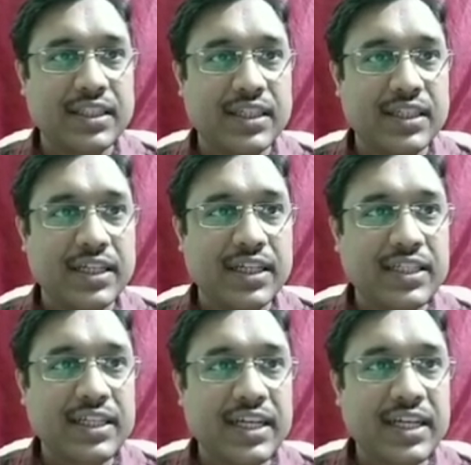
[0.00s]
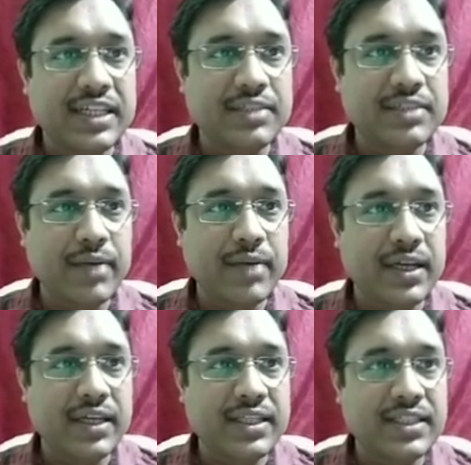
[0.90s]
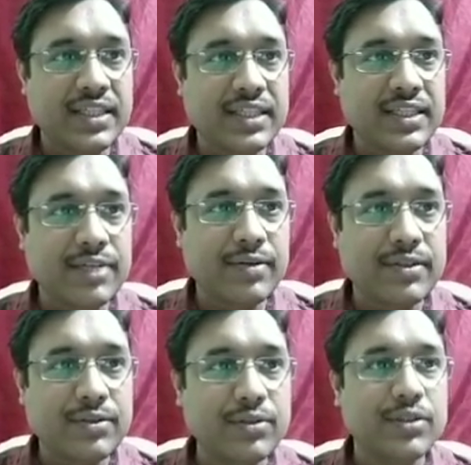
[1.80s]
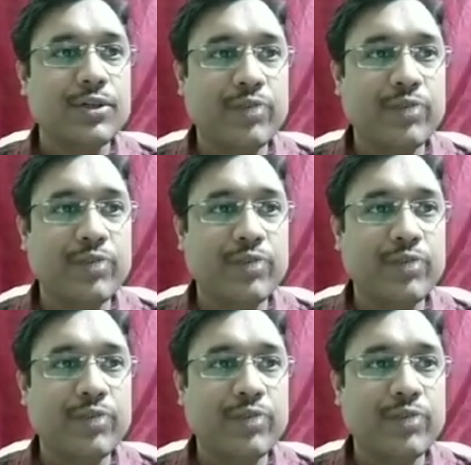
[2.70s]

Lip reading: 3x minus 6 equals to 21.